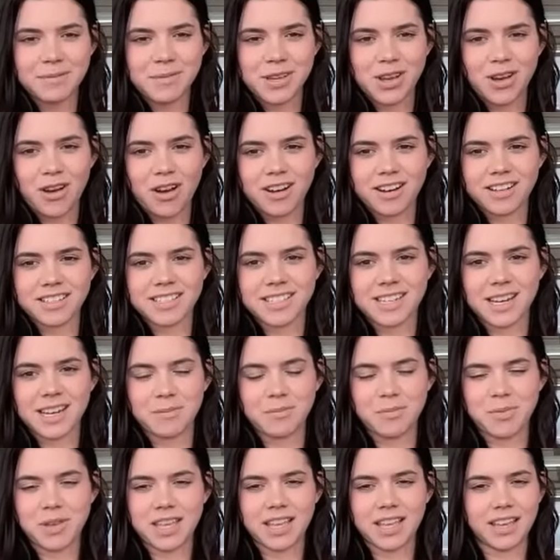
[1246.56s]
Miatas and
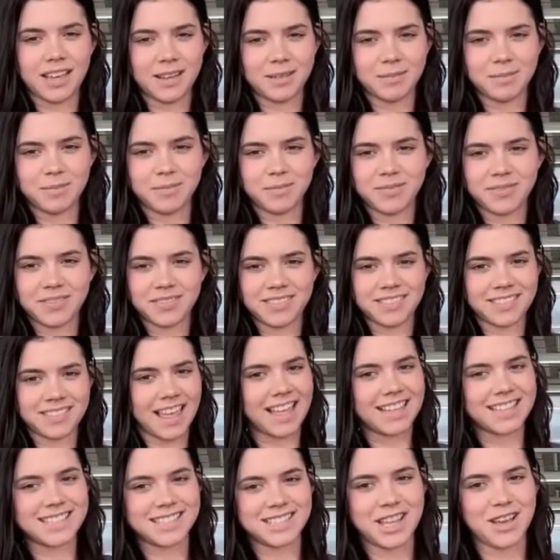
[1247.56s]
I beat him.
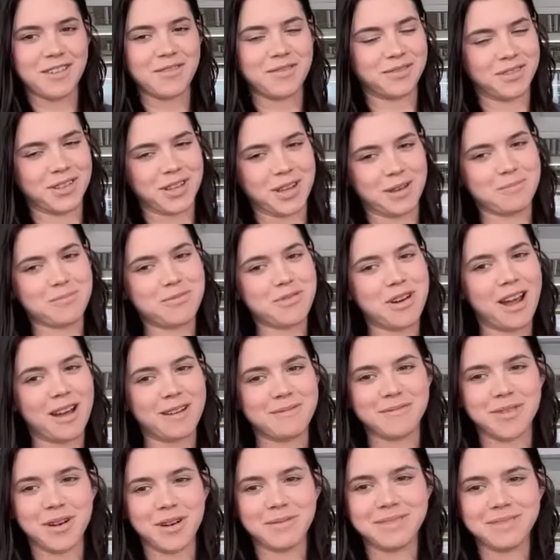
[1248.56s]
That's definitely a
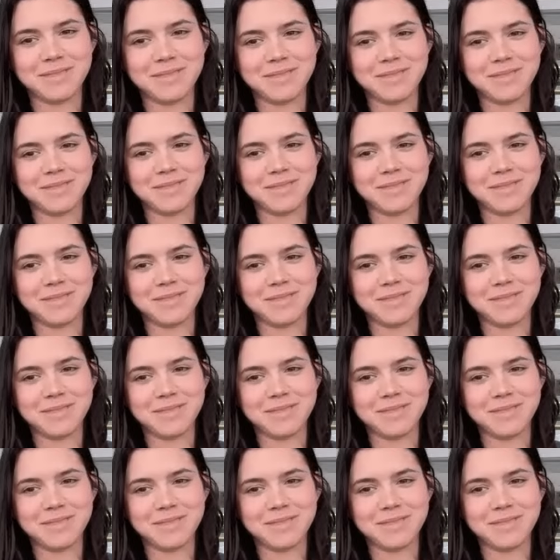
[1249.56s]
proud moment.